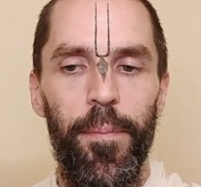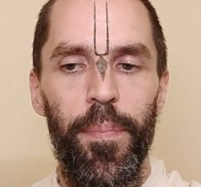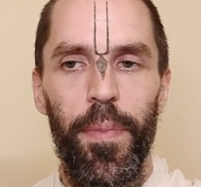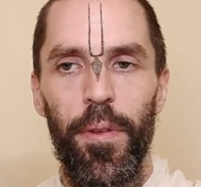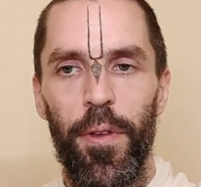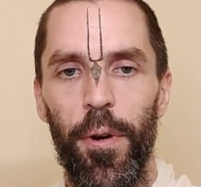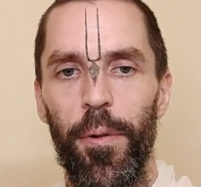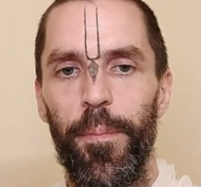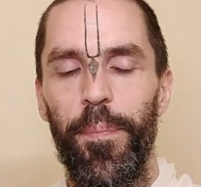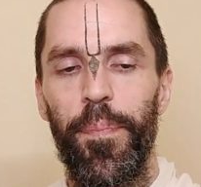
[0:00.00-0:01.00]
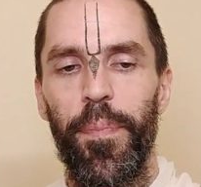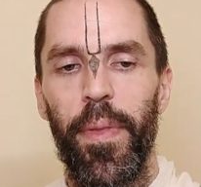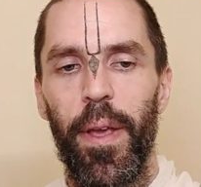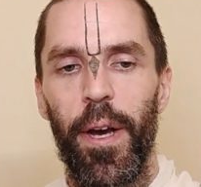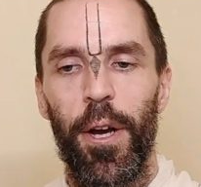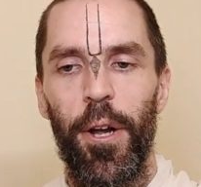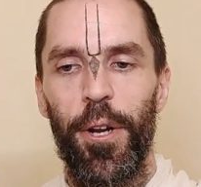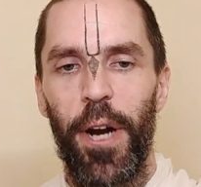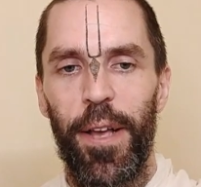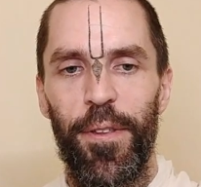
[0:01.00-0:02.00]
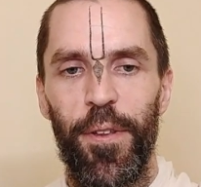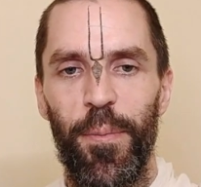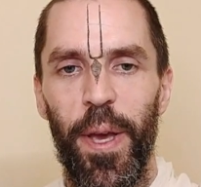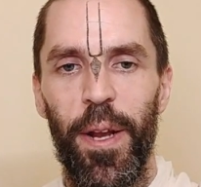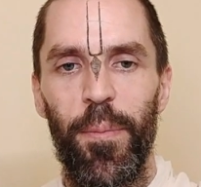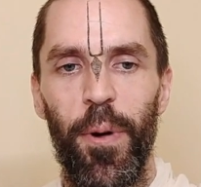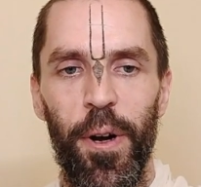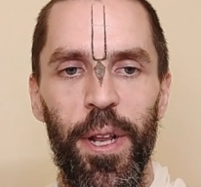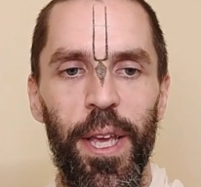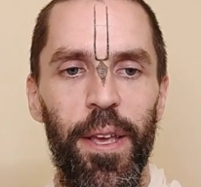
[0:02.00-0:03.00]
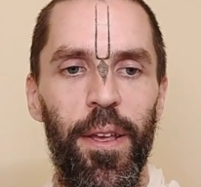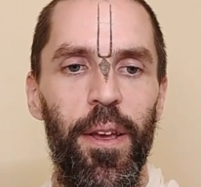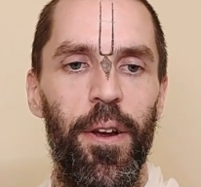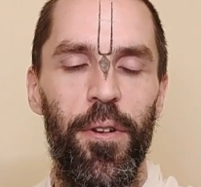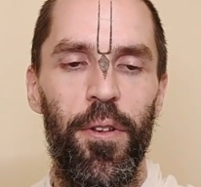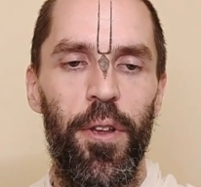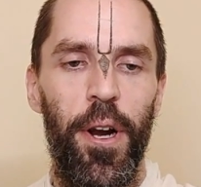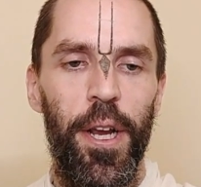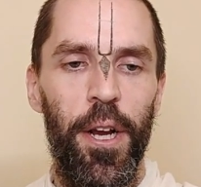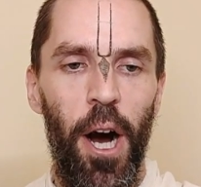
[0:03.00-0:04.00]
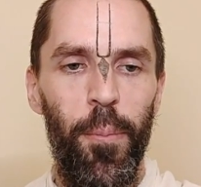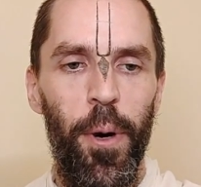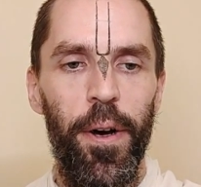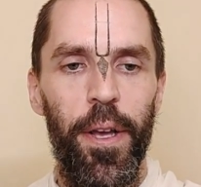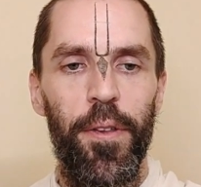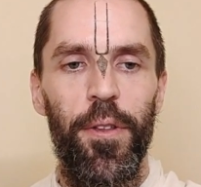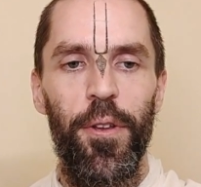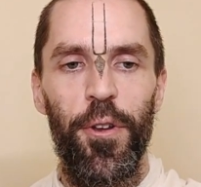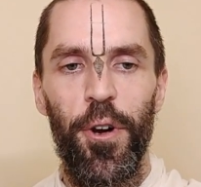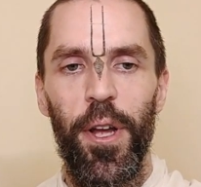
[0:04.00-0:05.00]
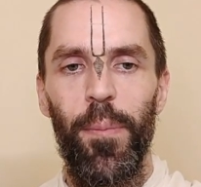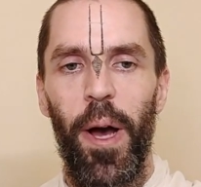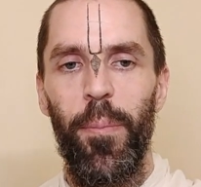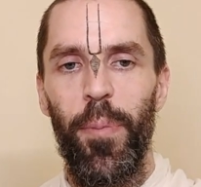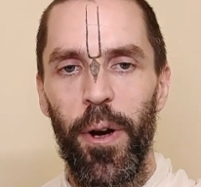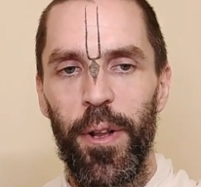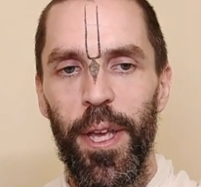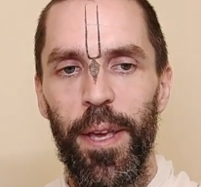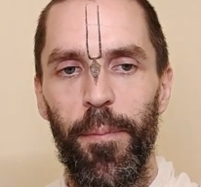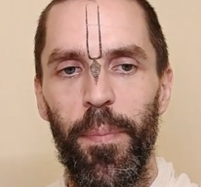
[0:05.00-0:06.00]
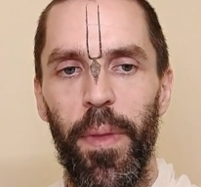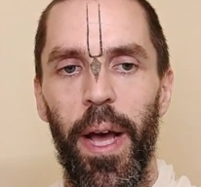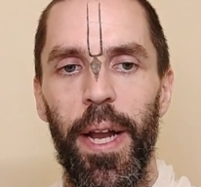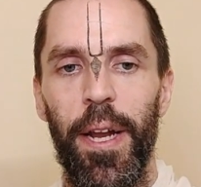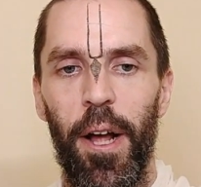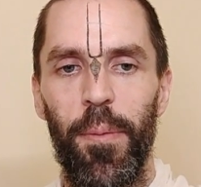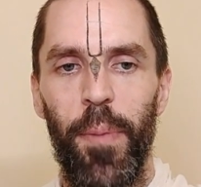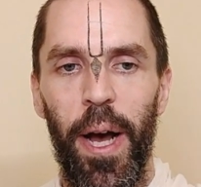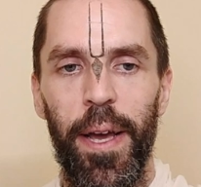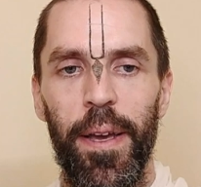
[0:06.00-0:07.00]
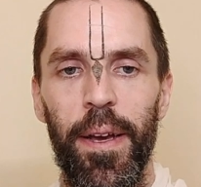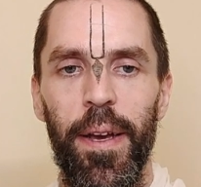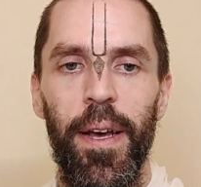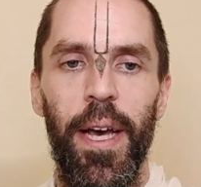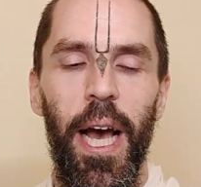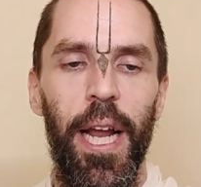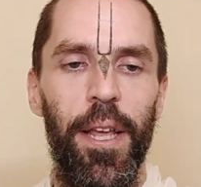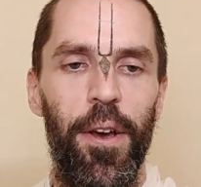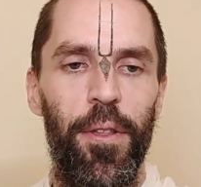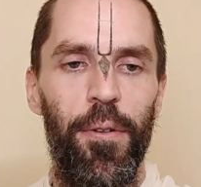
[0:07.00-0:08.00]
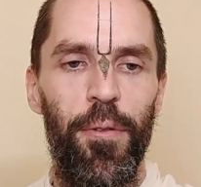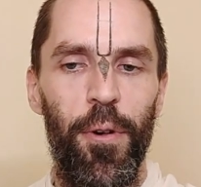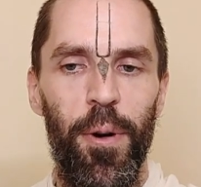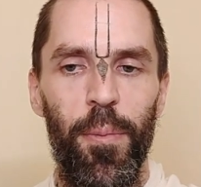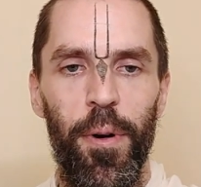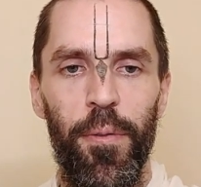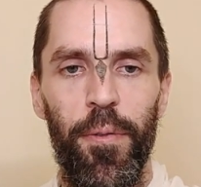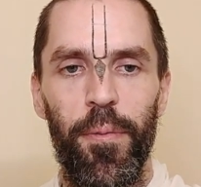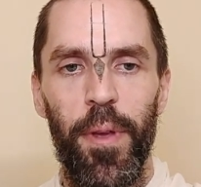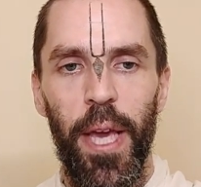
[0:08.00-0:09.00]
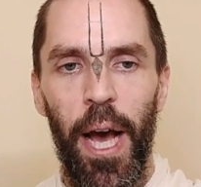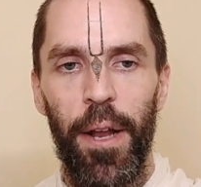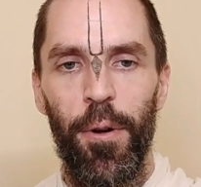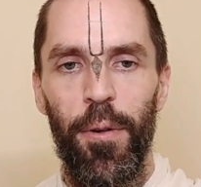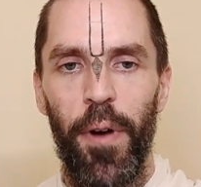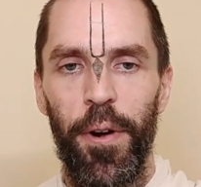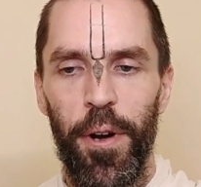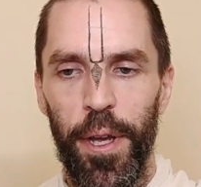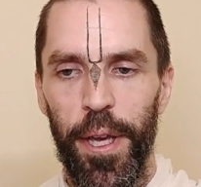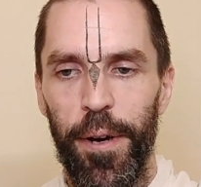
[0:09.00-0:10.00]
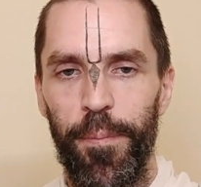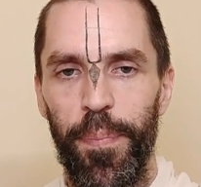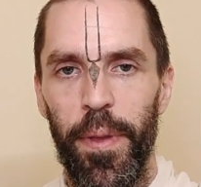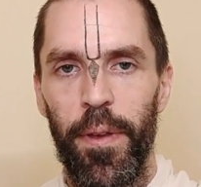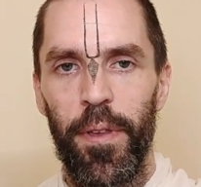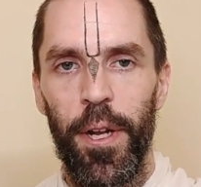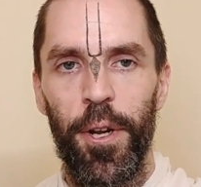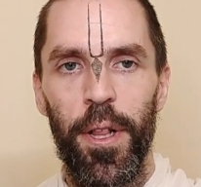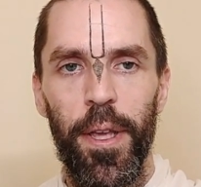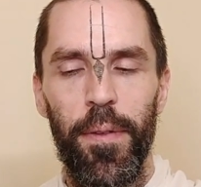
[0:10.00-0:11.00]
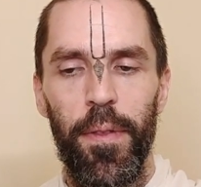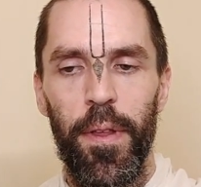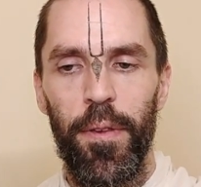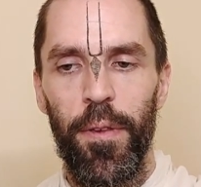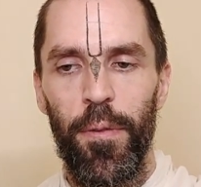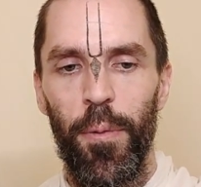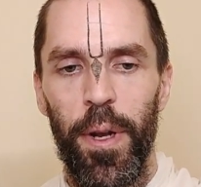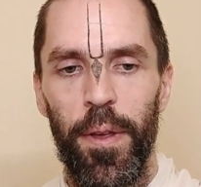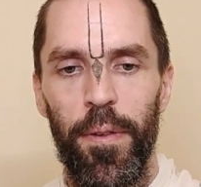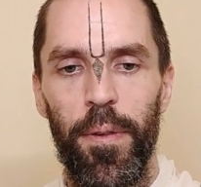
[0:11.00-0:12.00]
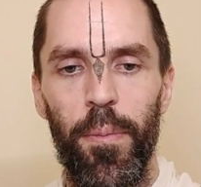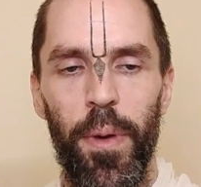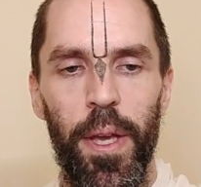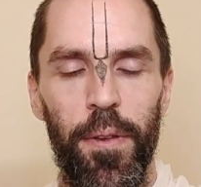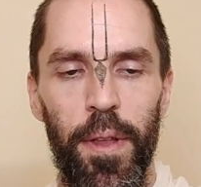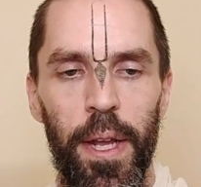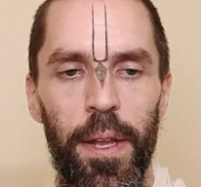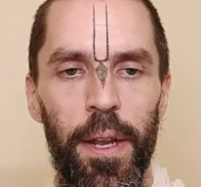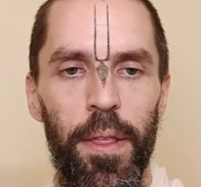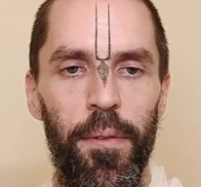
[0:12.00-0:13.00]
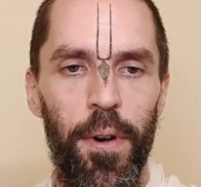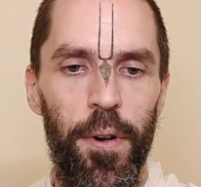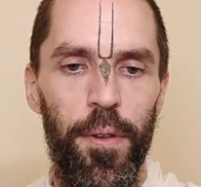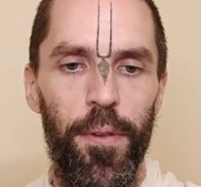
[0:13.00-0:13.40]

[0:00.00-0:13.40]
So, a contrast is made. Kāma is destroyed by bhakti and not by any other form of jnana or vairagya. Essentially, this is what is being stated in the verse.